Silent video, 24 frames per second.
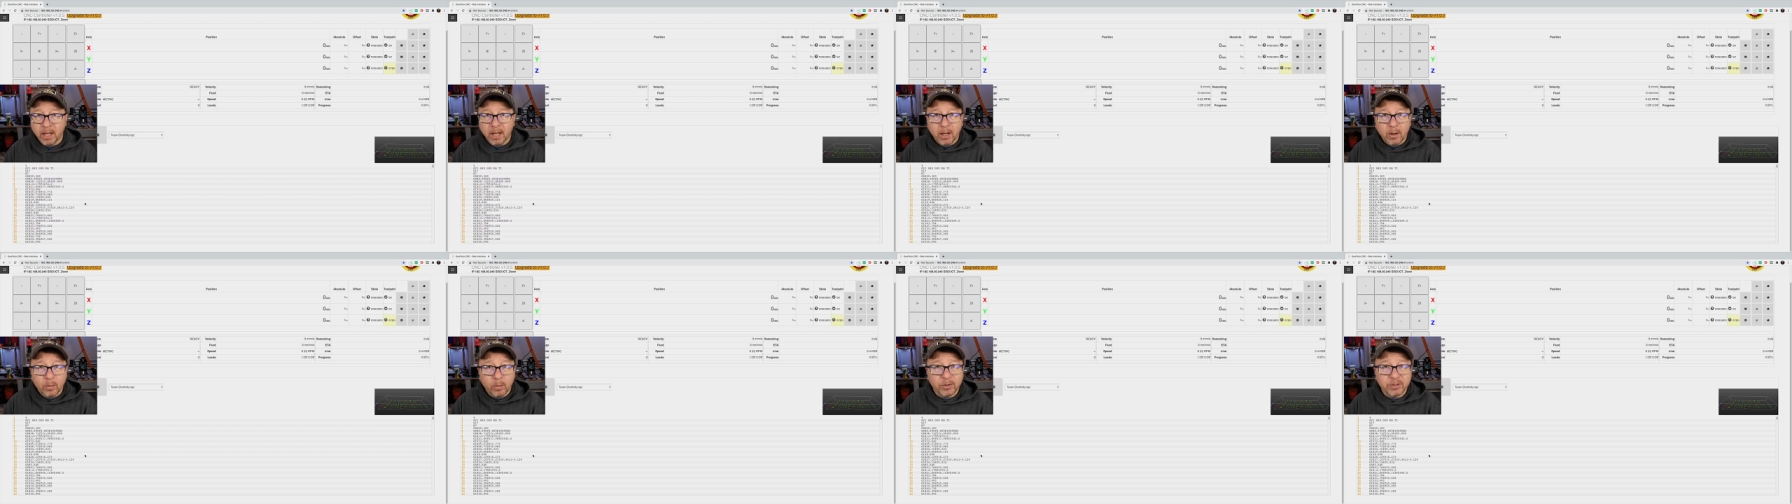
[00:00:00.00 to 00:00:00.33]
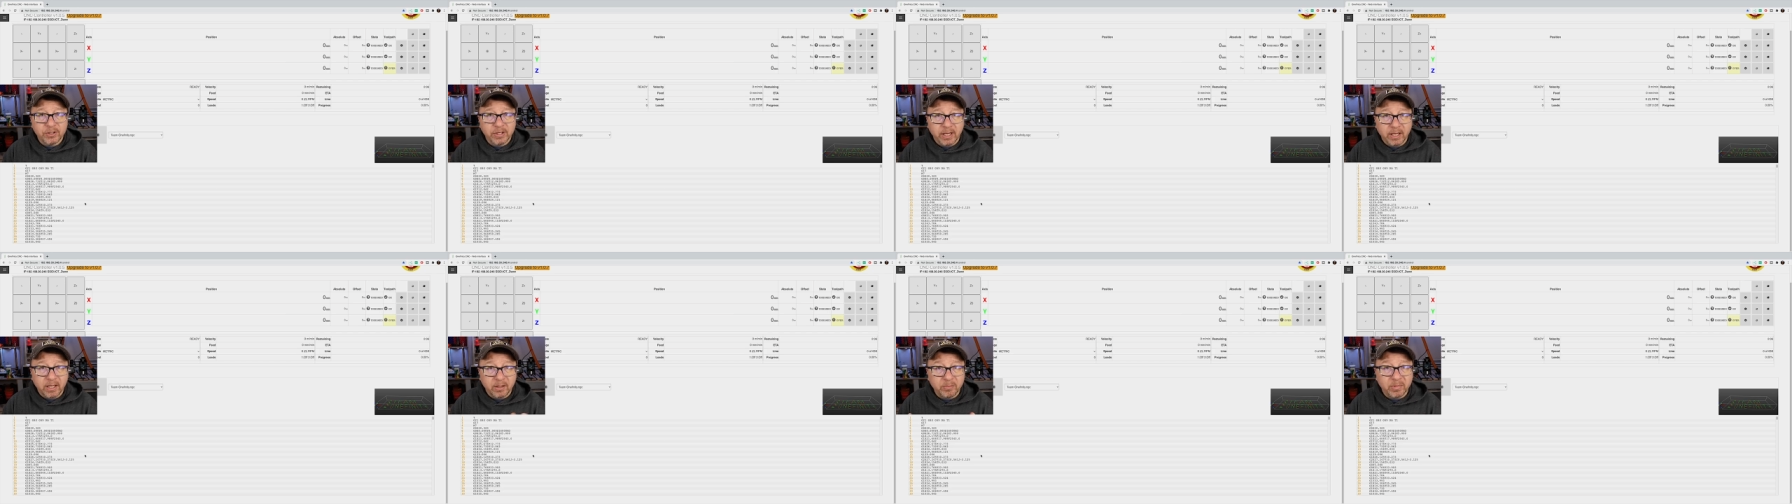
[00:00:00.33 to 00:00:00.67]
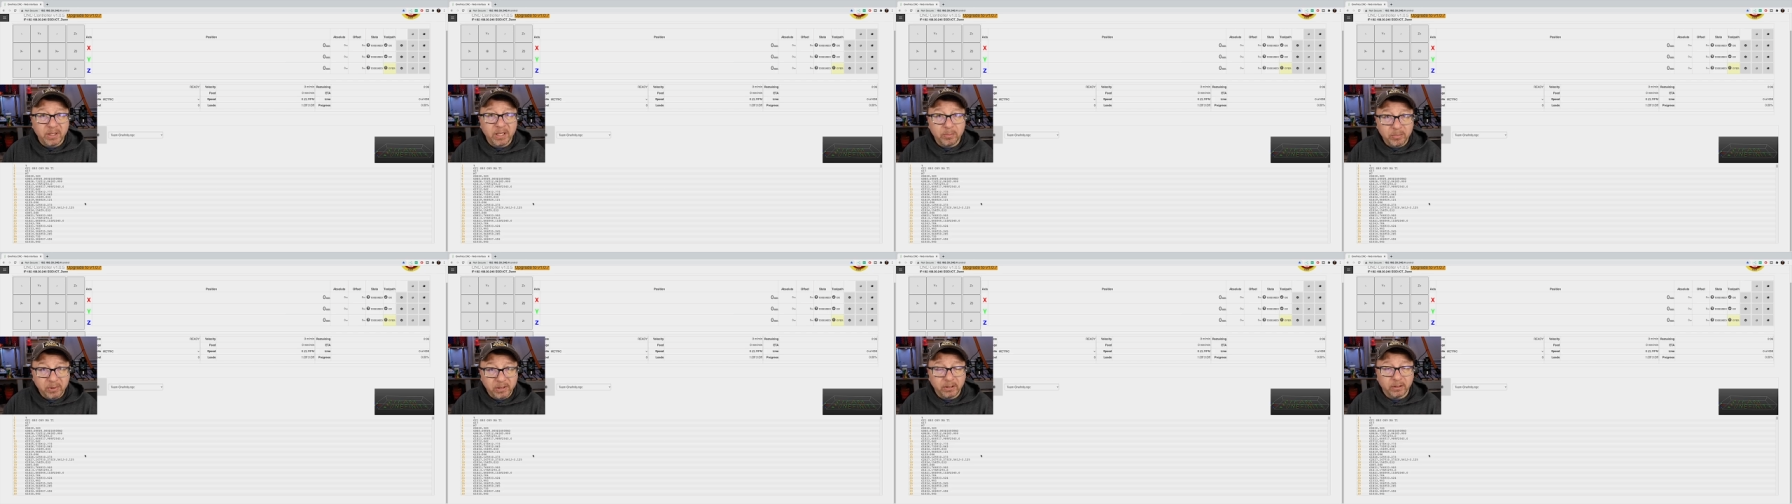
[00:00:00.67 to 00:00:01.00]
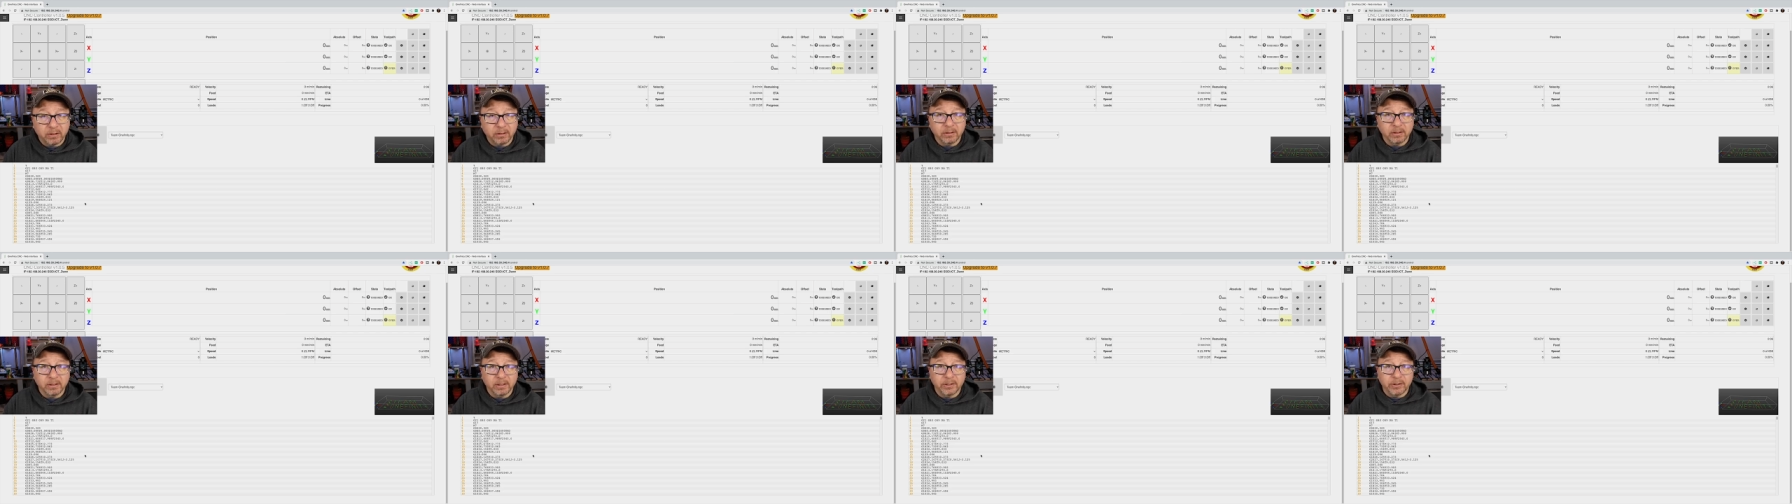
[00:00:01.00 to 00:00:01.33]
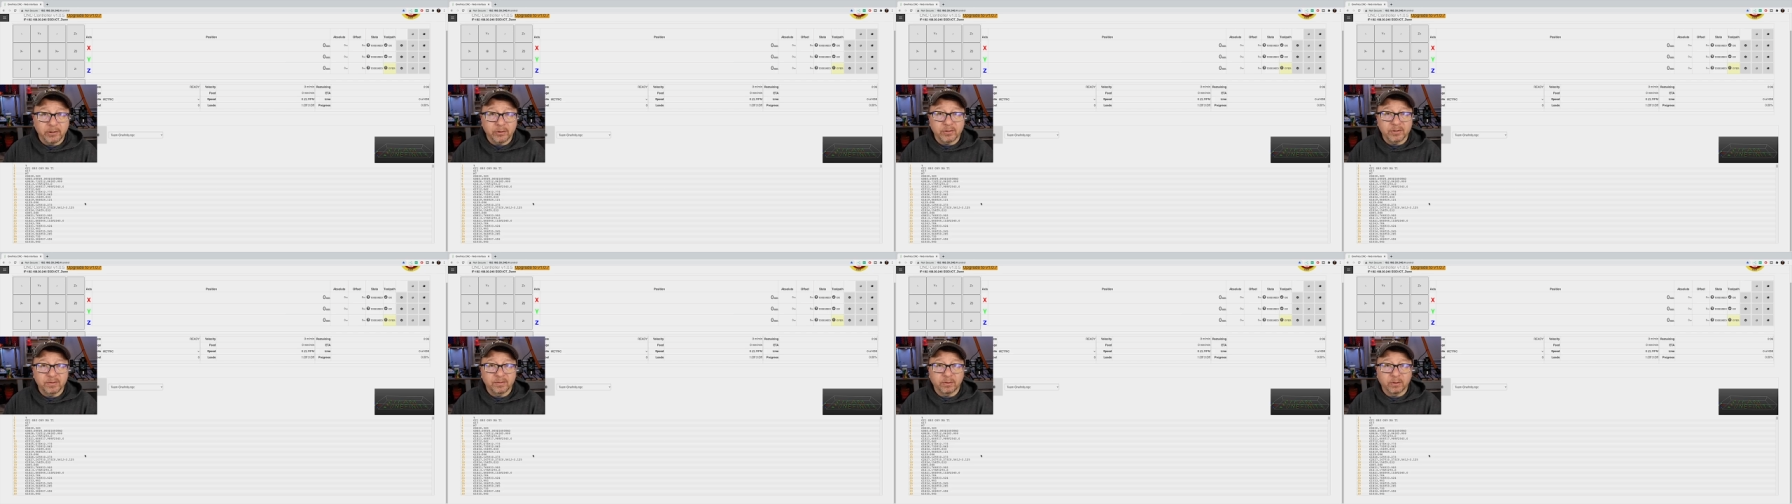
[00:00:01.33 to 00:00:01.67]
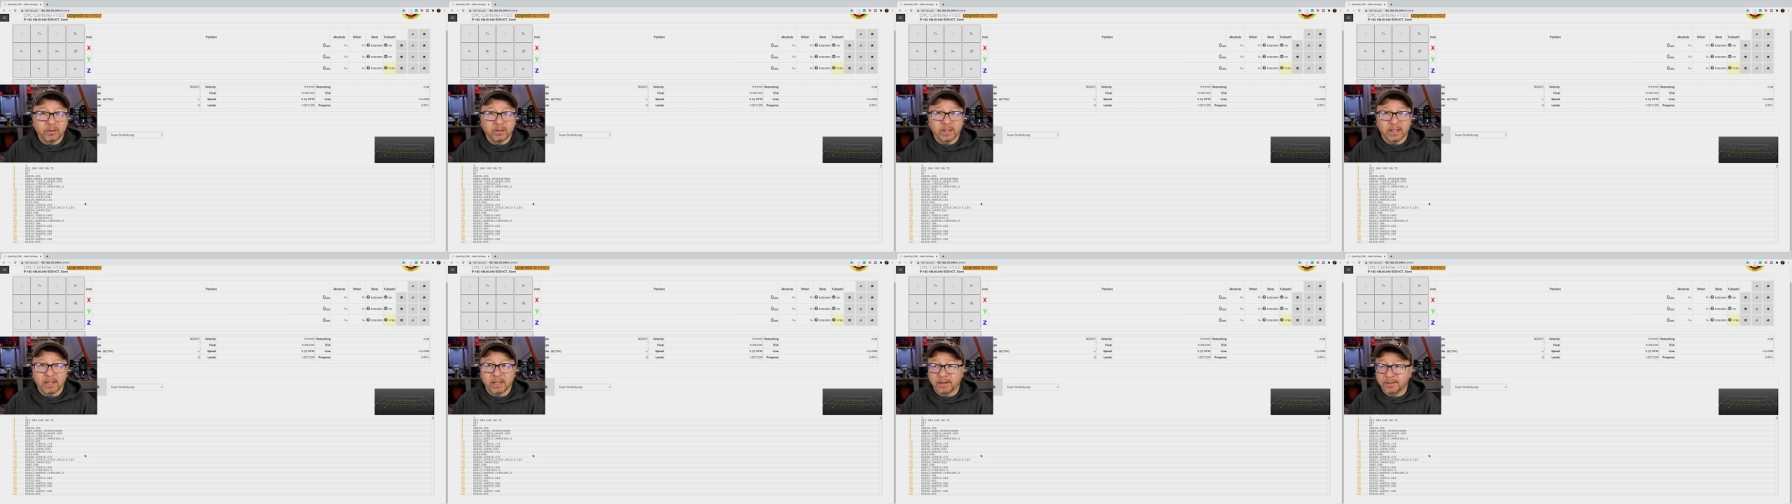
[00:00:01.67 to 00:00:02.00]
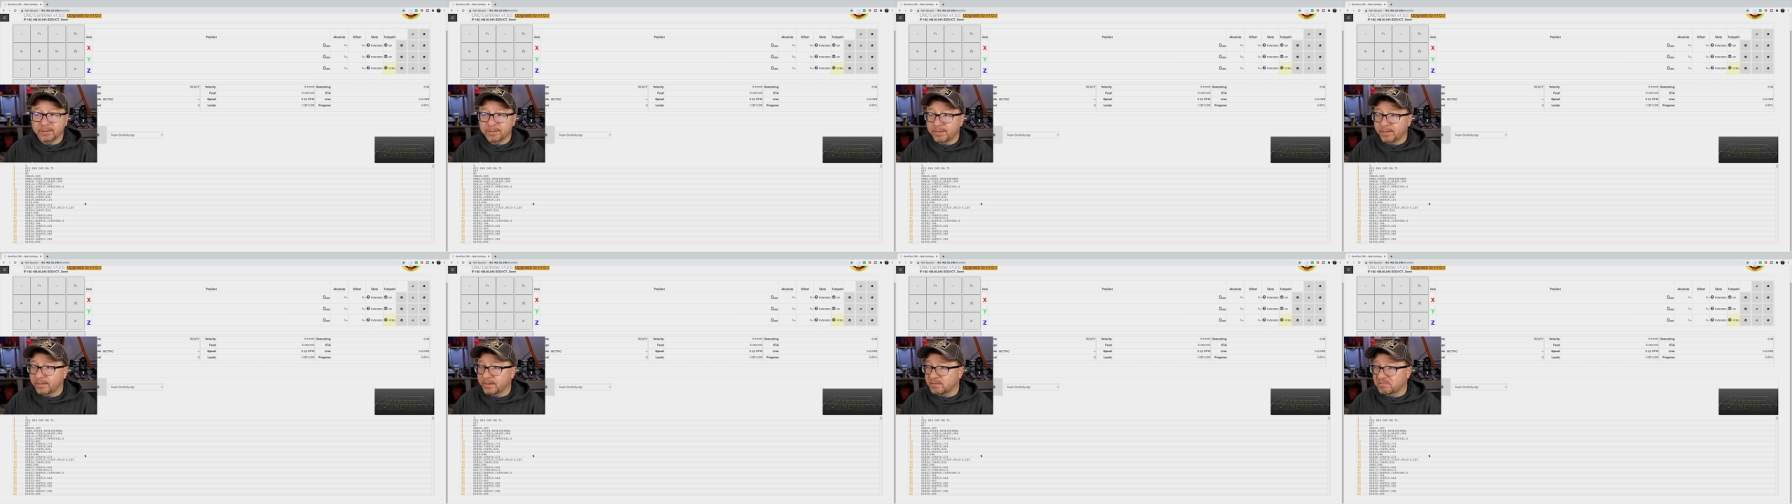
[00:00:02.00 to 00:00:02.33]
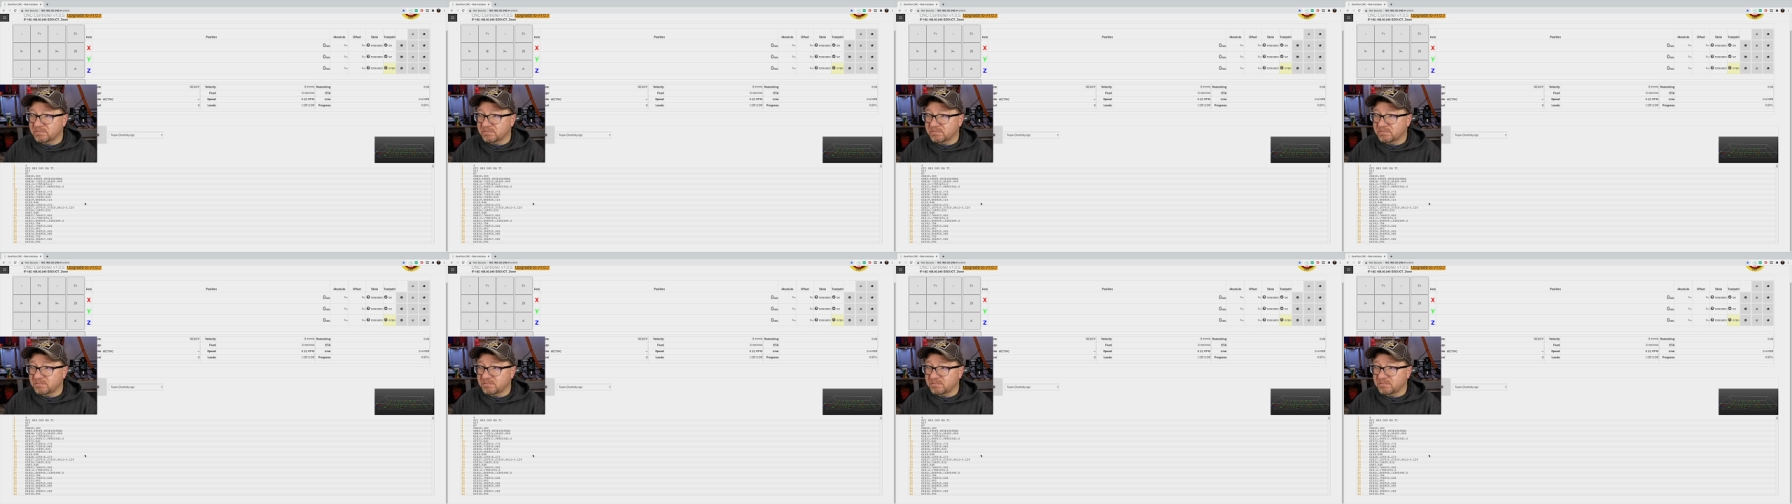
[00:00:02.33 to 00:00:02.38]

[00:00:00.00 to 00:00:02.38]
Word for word: which can be particularly useful if